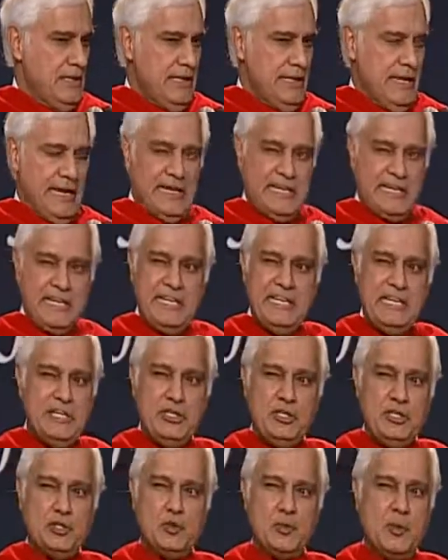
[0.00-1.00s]
and he
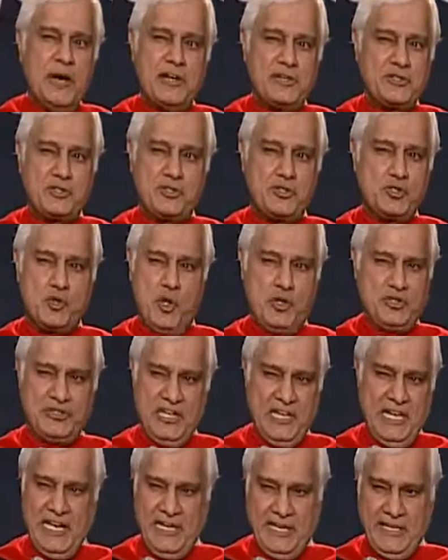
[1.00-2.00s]
knew where to draw the
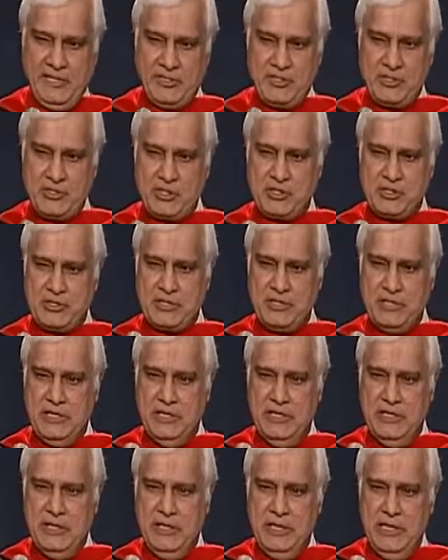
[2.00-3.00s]
lines.
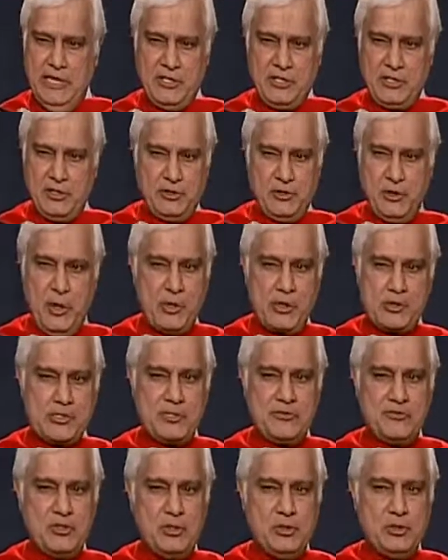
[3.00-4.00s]
And to those
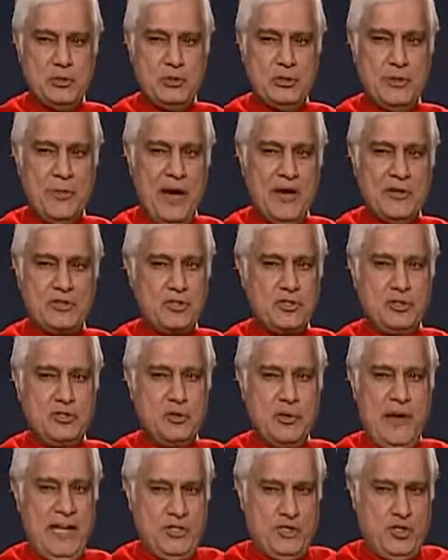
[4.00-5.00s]
of you about to
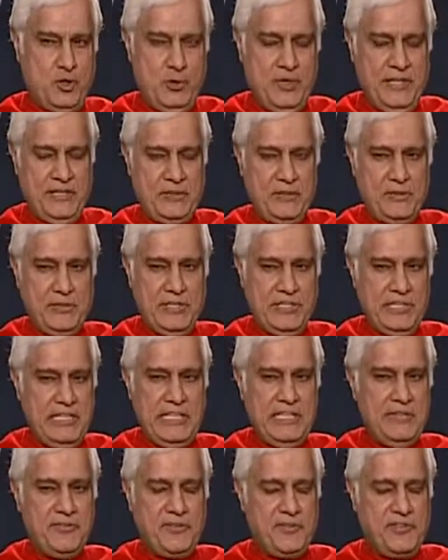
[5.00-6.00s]
graduate, on the
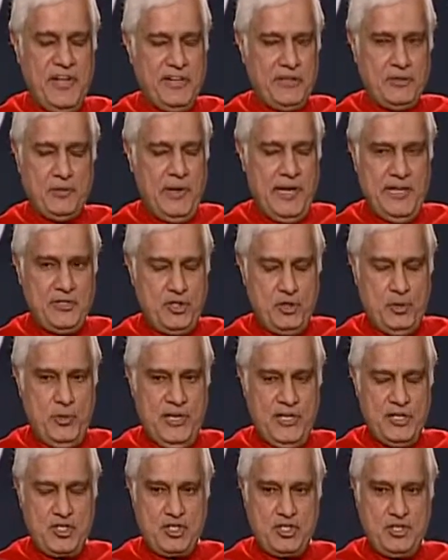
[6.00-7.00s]
eve of that
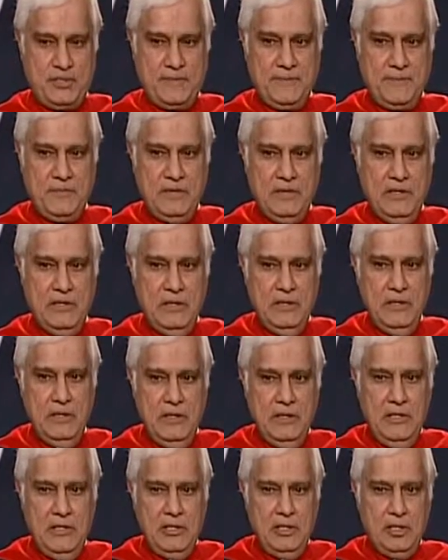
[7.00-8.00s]
graduation,
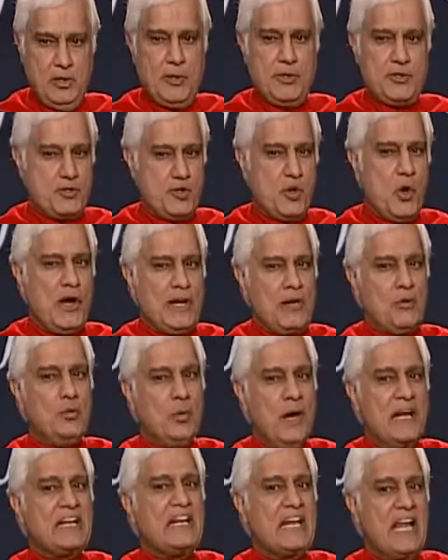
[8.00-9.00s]
you're drawing
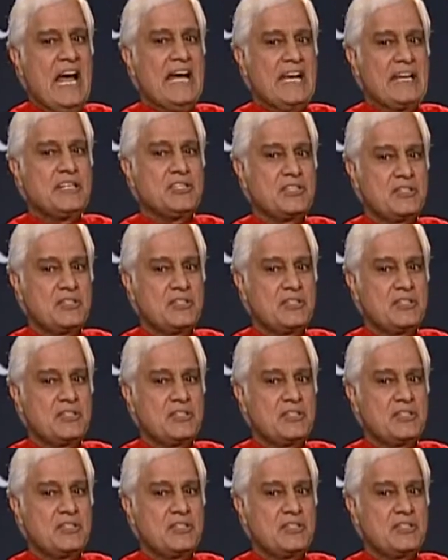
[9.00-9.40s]
one line